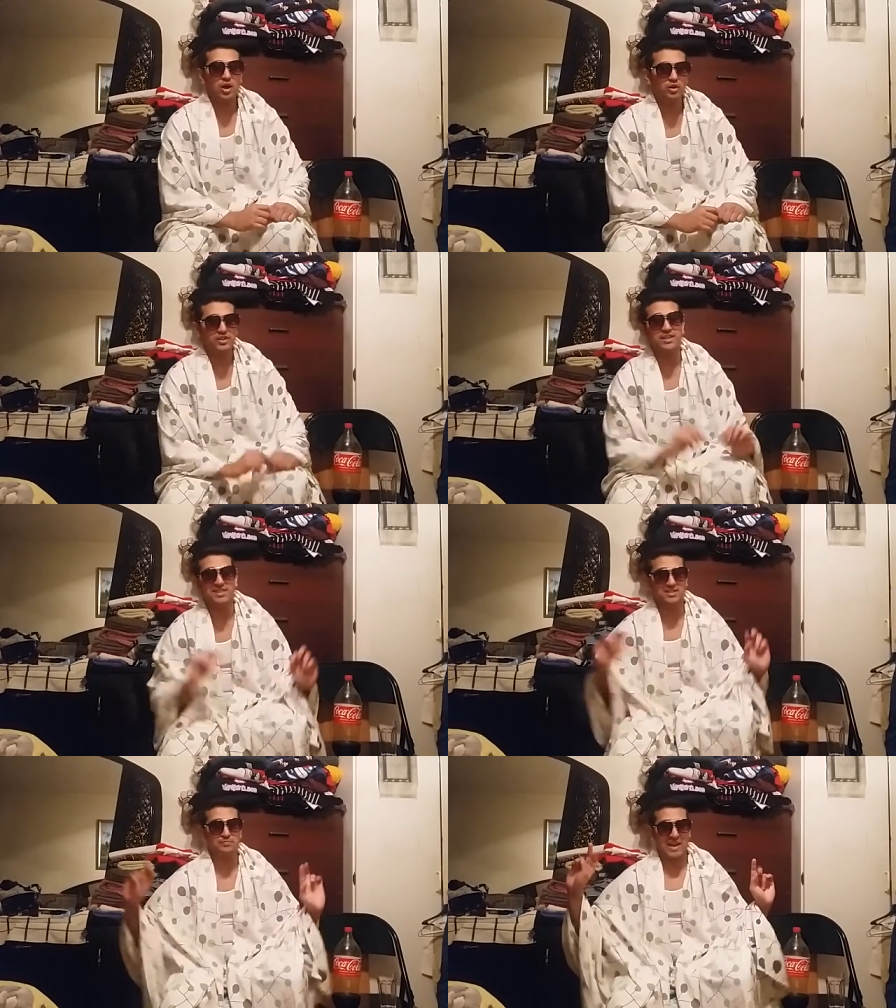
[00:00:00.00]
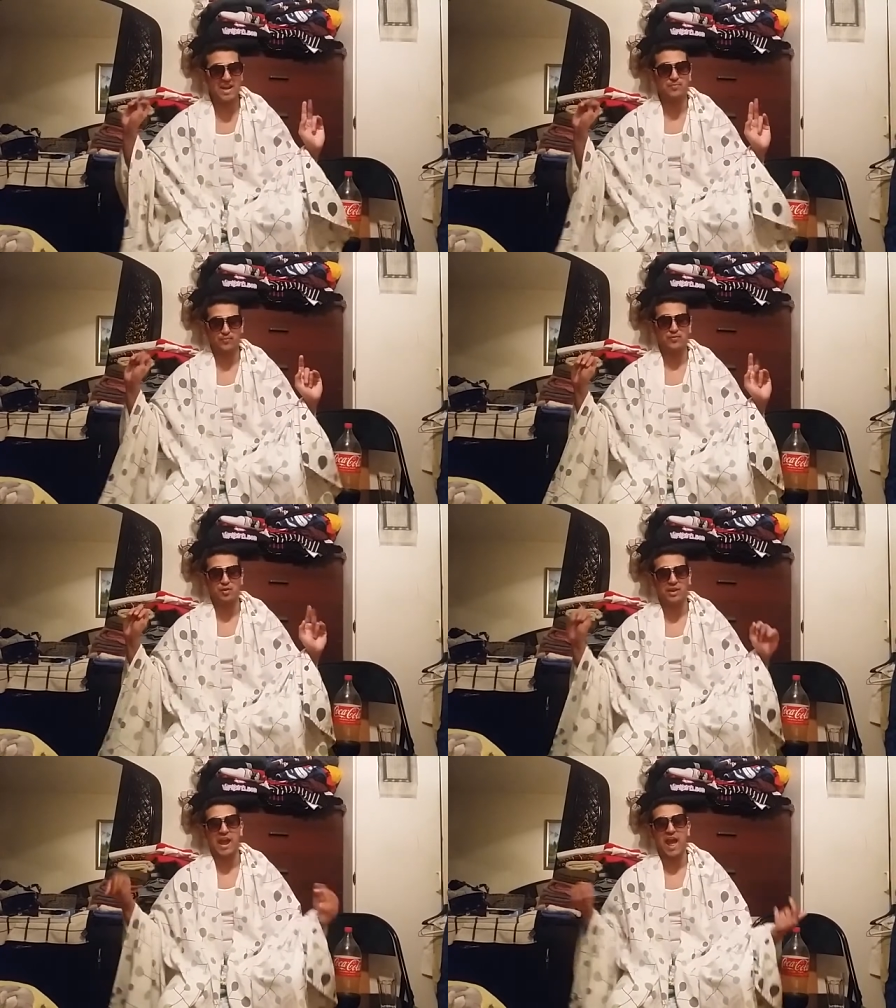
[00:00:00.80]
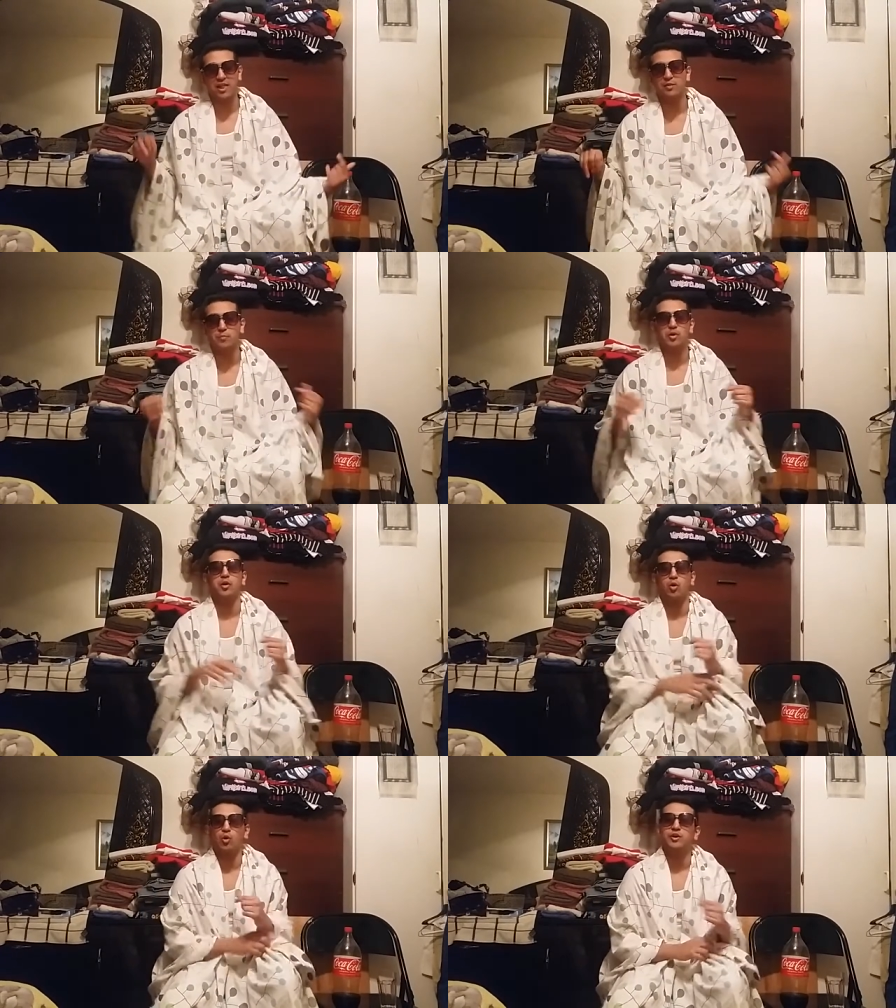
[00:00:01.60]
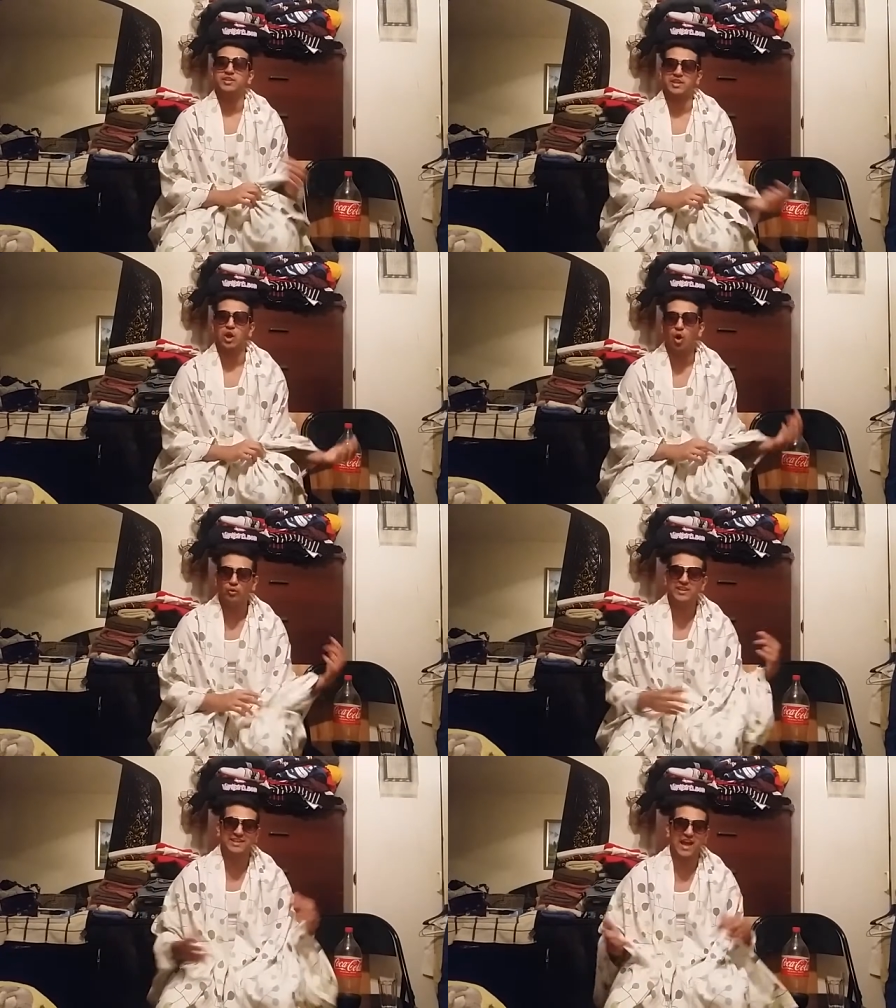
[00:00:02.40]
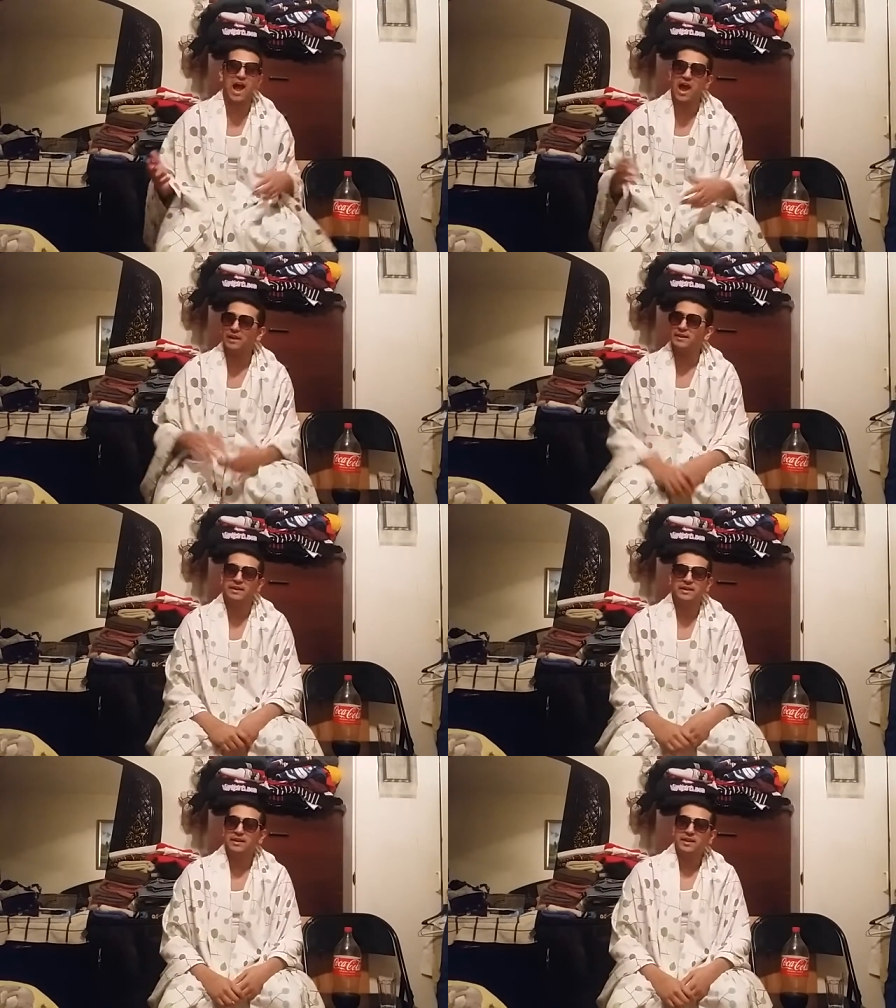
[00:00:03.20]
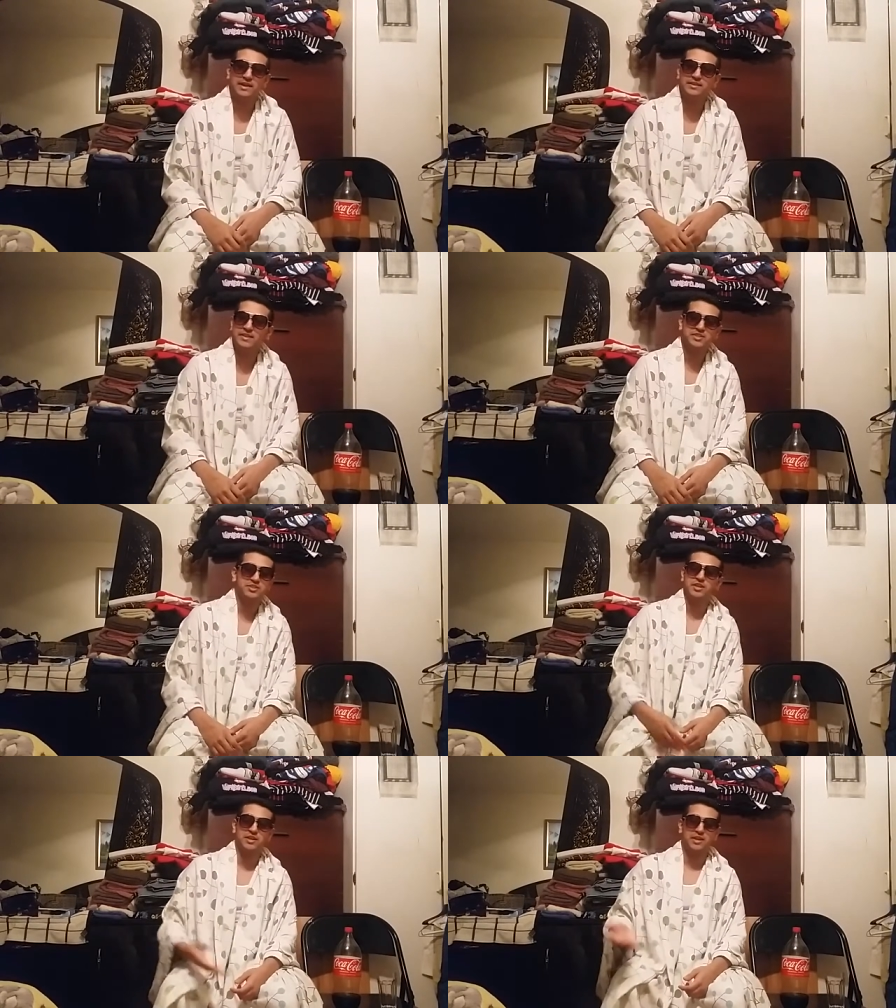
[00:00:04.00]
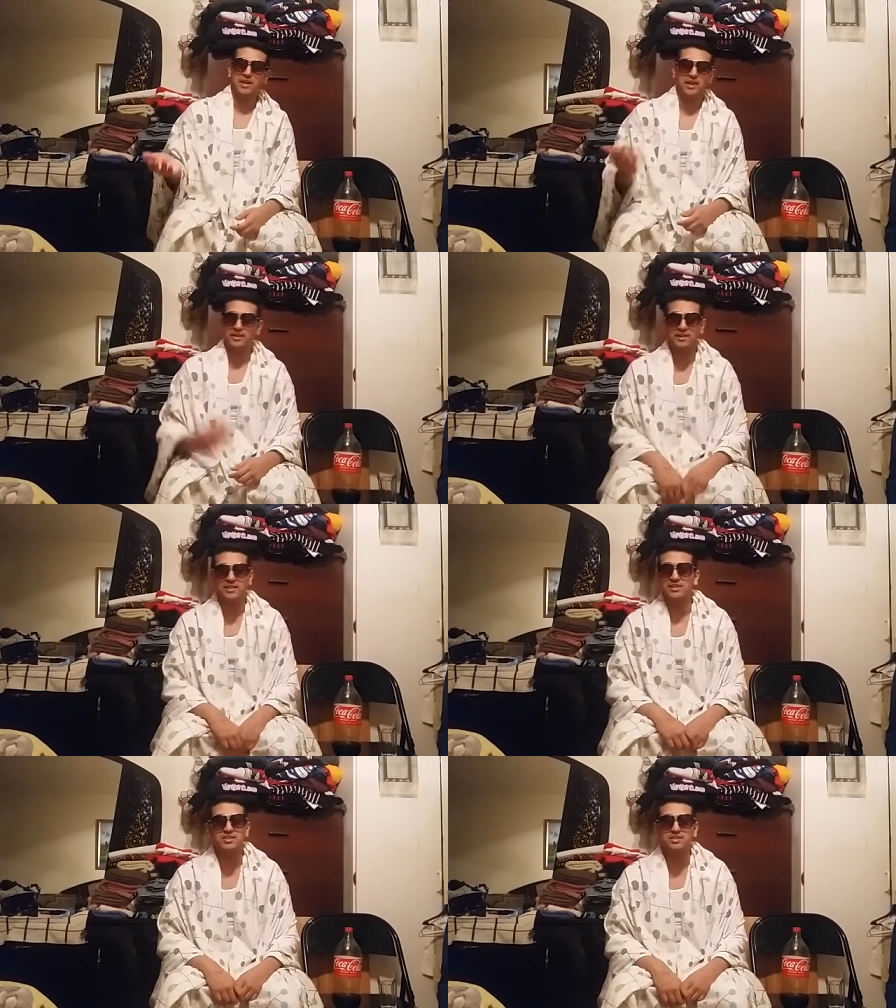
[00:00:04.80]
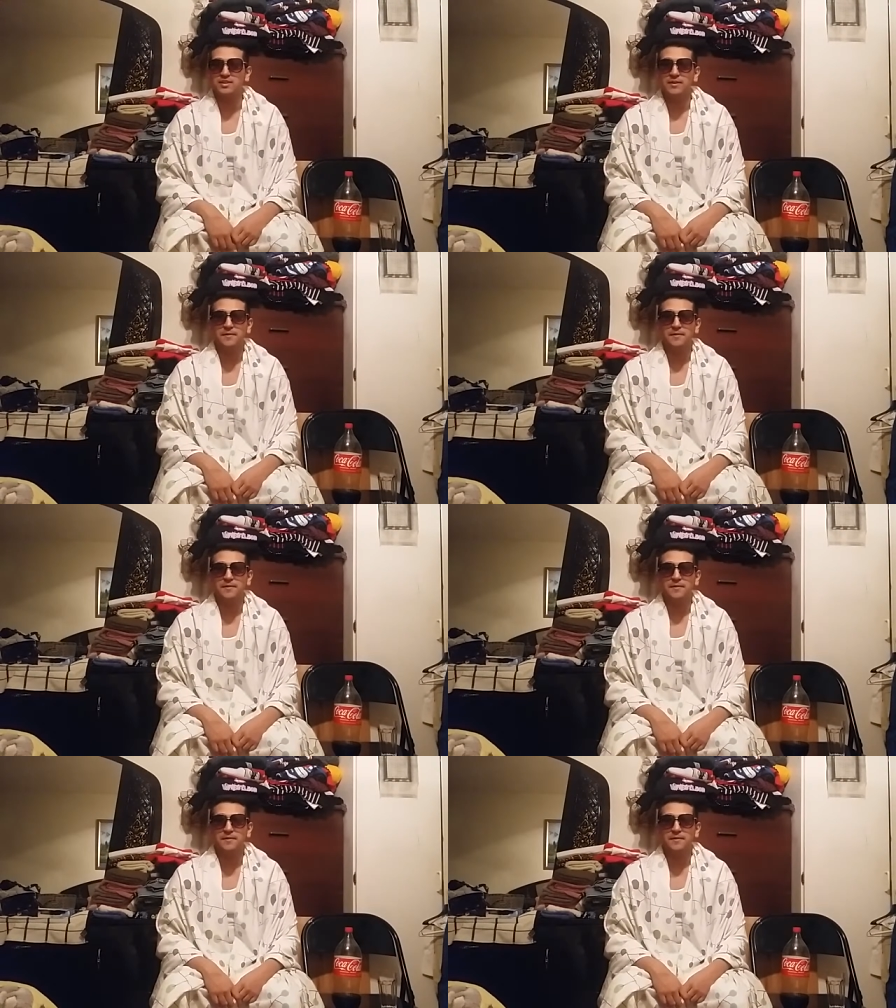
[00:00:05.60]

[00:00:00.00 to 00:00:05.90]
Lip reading: This is pay-per-view caliber, according to Coney Khan. And this is